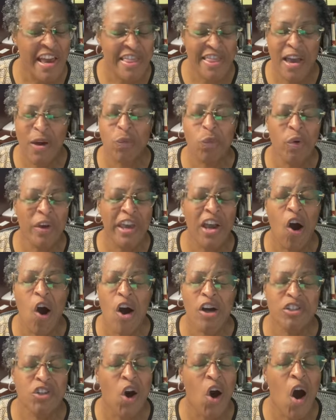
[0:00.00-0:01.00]
that we
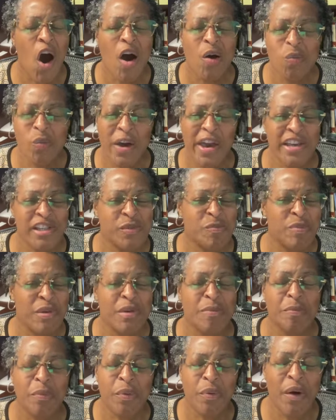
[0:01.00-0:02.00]
ought to always
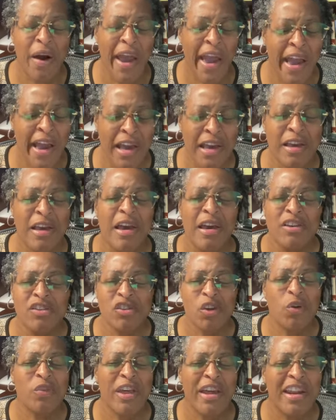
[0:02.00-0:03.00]
be praying
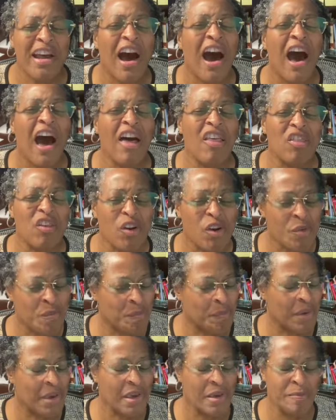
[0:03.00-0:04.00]
so that other
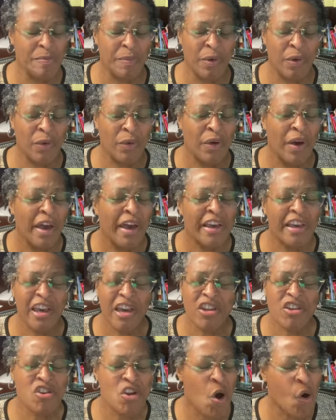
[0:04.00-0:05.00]
people
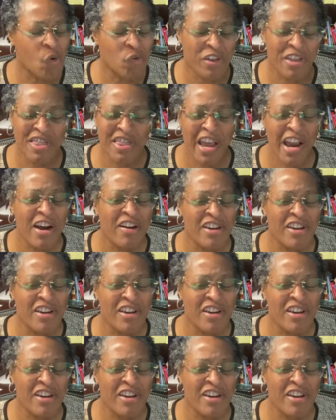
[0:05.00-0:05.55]
can know that there